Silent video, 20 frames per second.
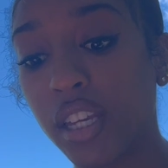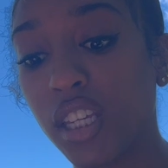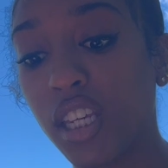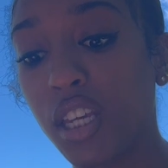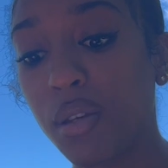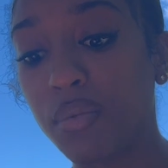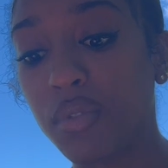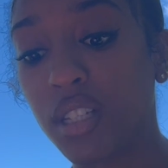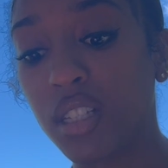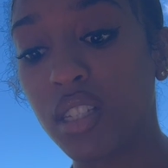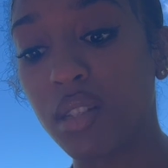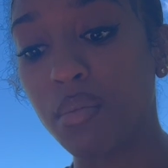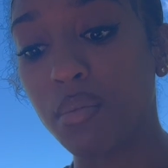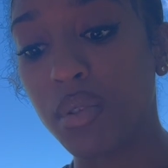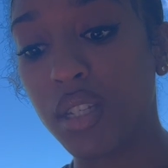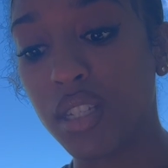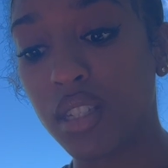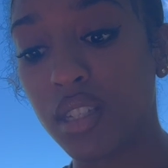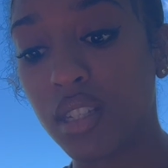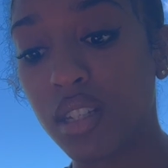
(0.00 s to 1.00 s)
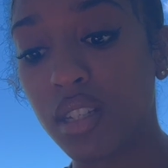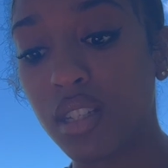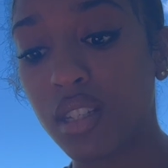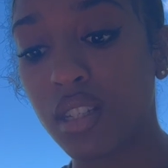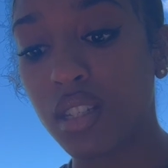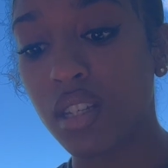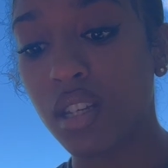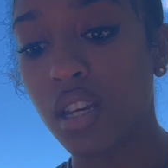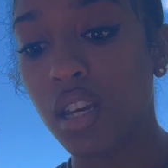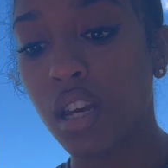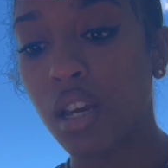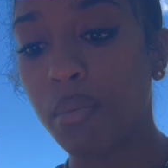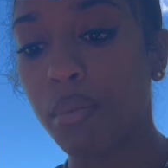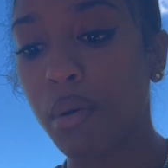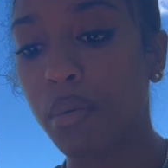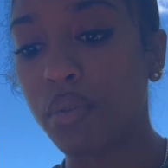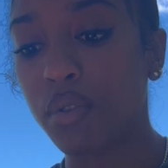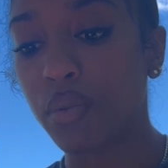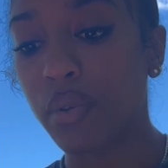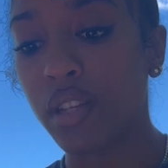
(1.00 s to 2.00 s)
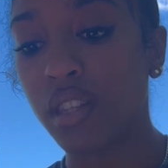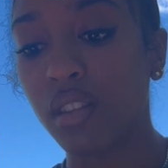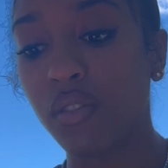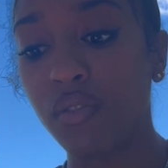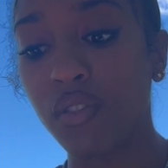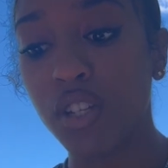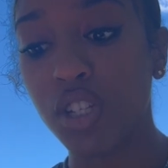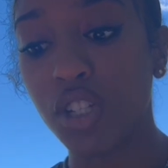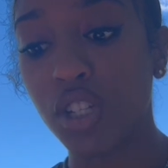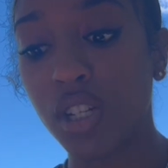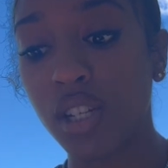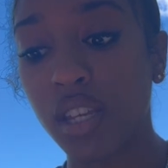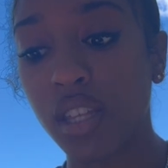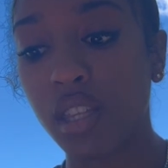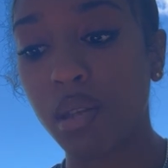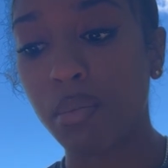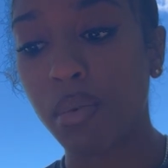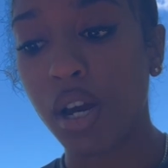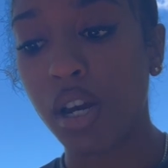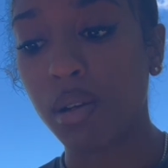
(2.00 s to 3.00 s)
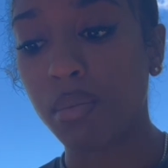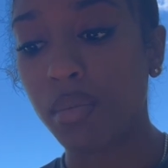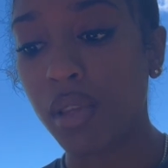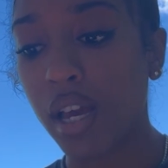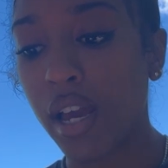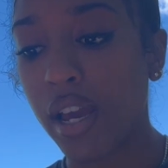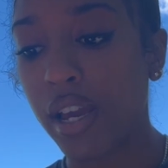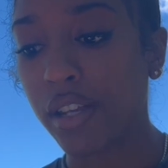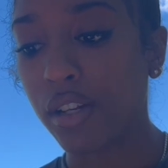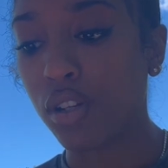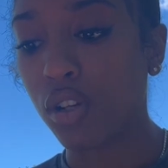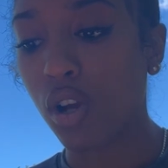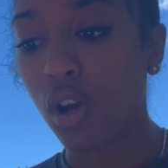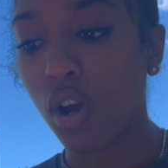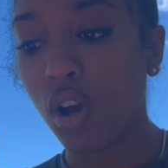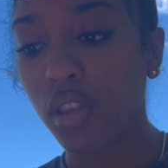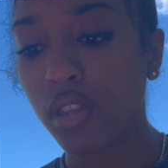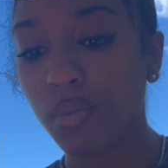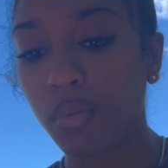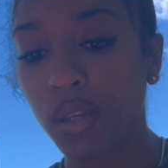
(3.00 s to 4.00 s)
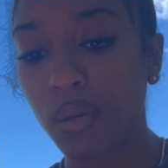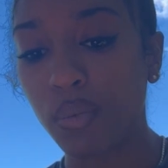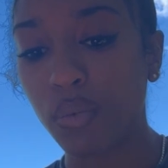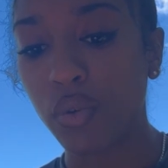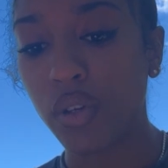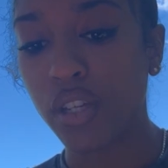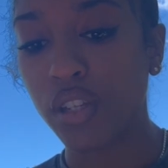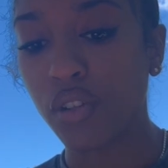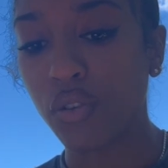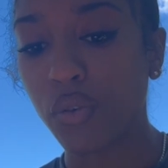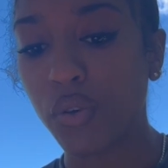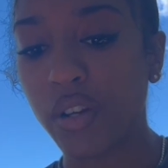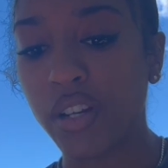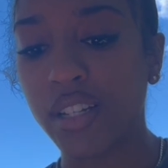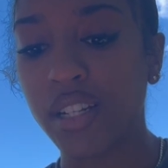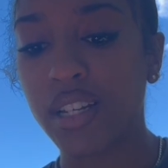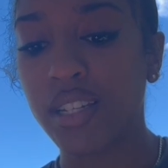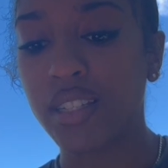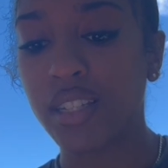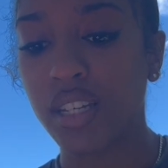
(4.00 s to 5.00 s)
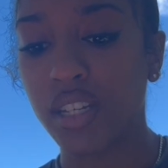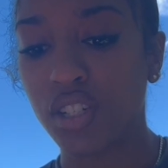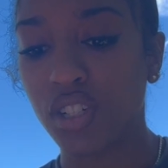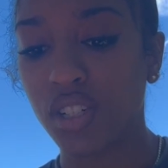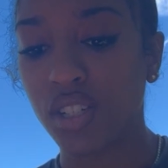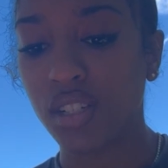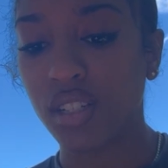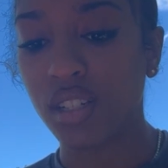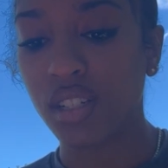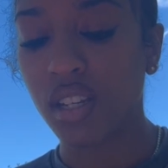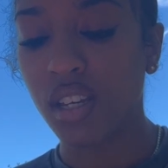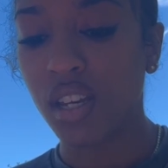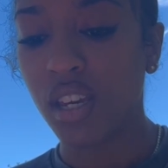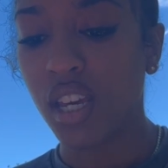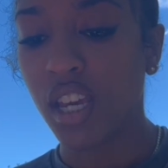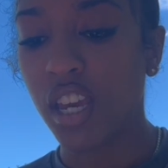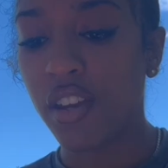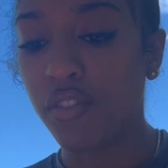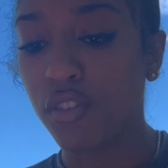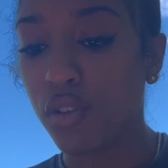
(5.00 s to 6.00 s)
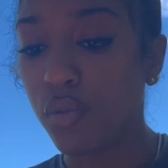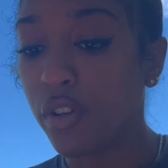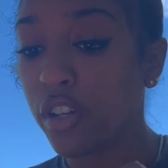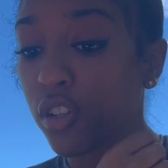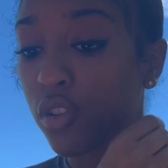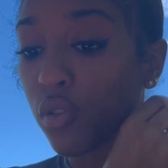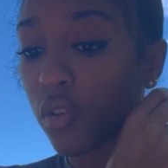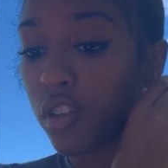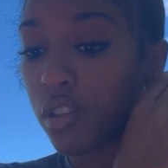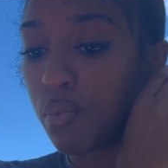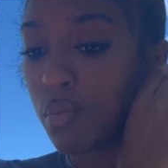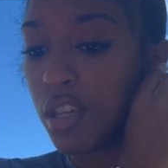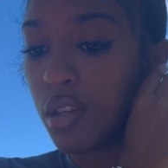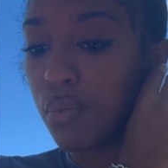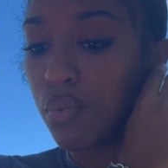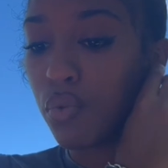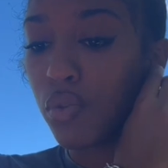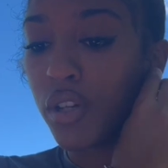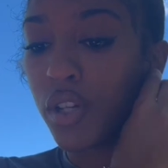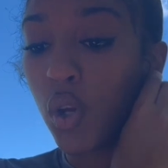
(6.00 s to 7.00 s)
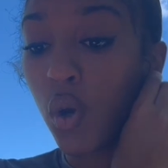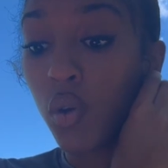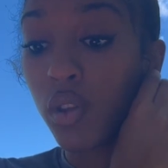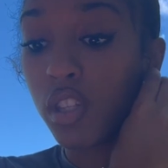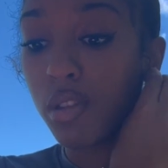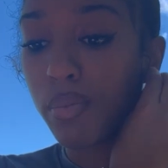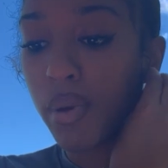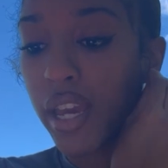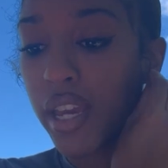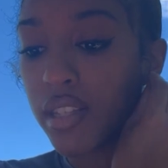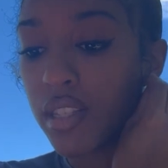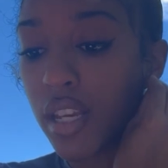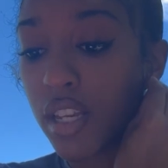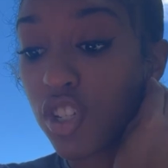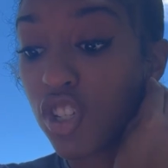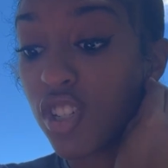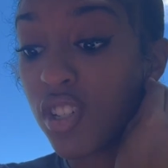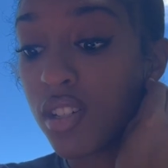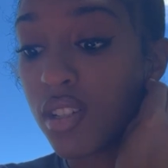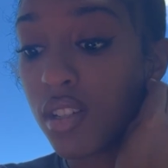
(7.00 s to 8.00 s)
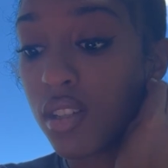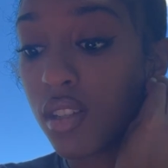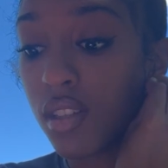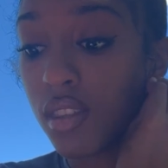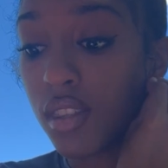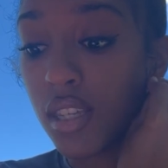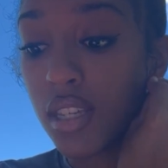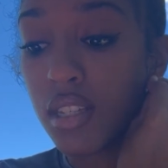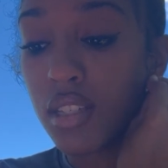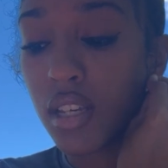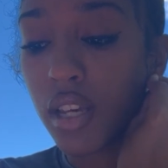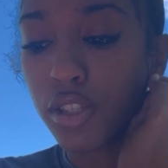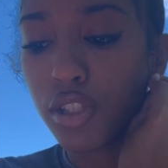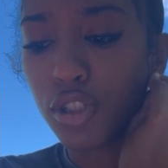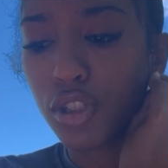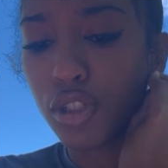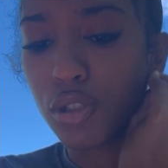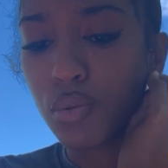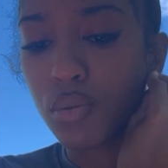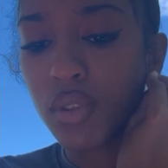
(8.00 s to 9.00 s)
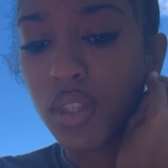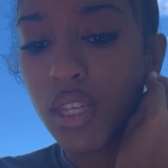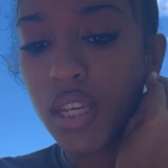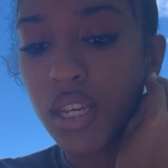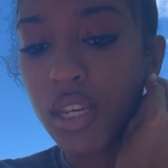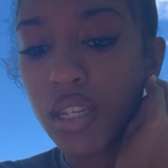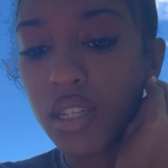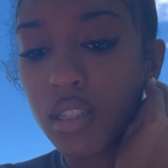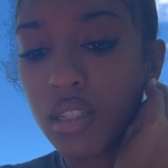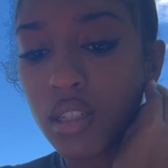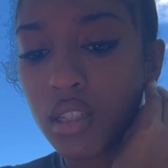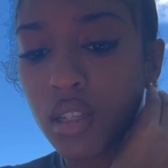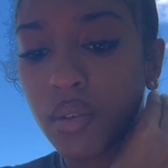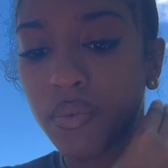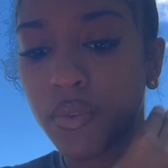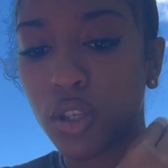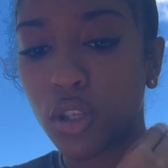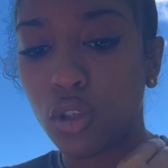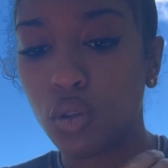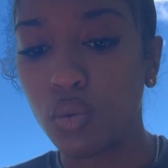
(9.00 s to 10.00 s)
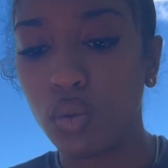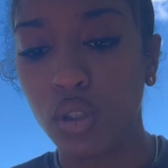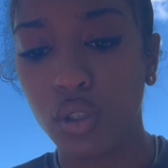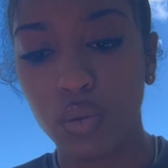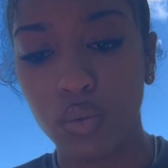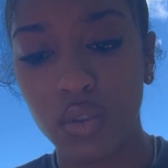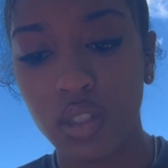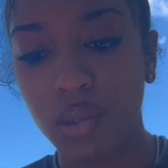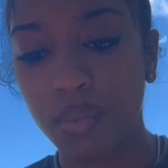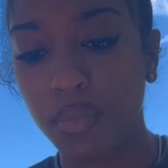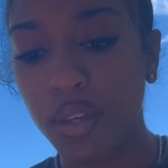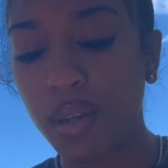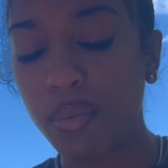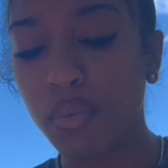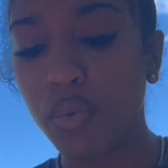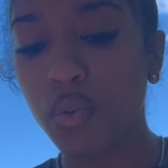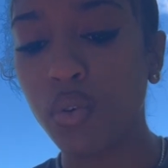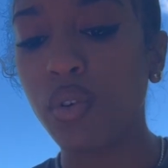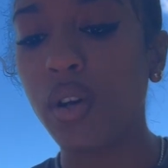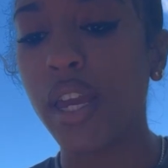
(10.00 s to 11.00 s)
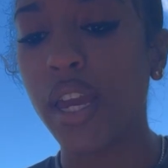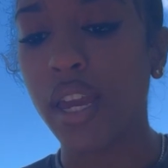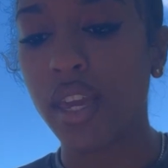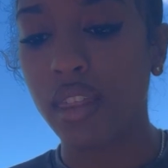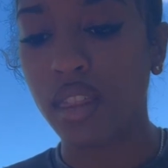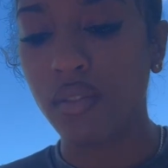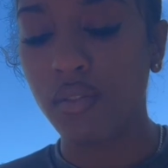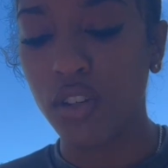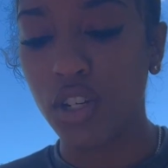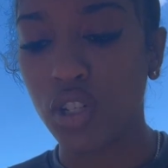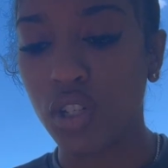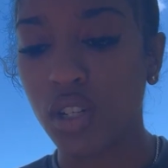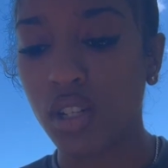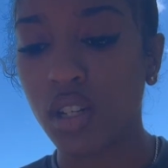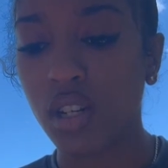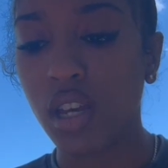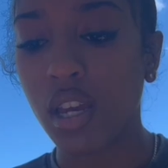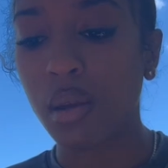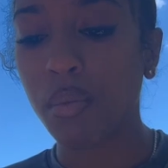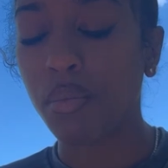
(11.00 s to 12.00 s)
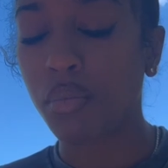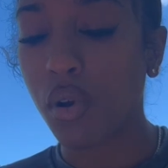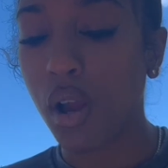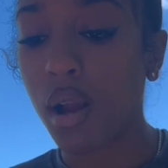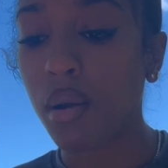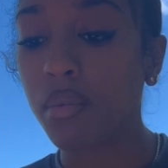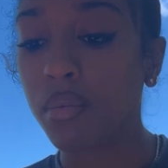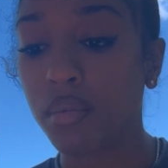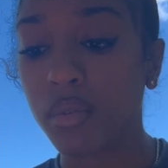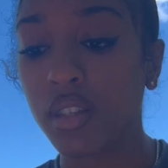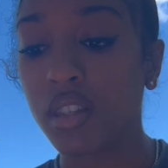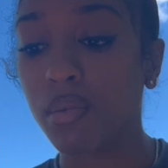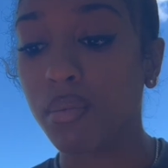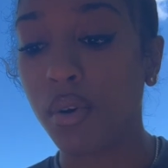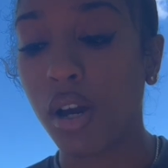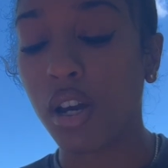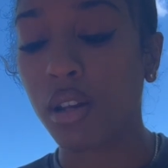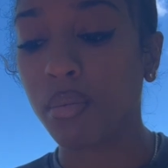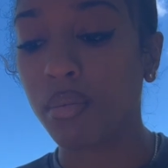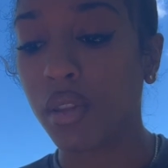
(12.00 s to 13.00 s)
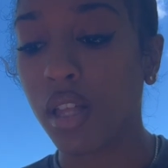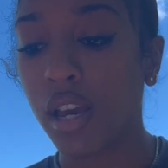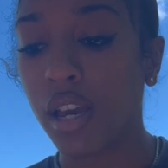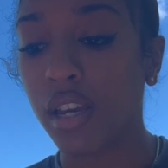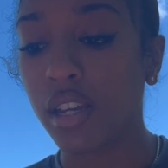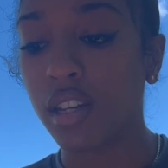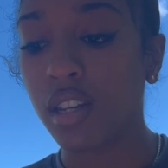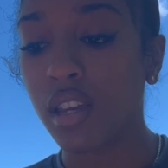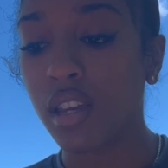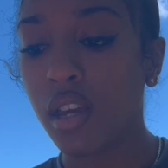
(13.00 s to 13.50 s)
keeps us in business. But between the vision and the bottom line are all the people in your organization. If you ignore the people and only pay attention to these other two things, you will lose the people and the vision, and probably the bottom line.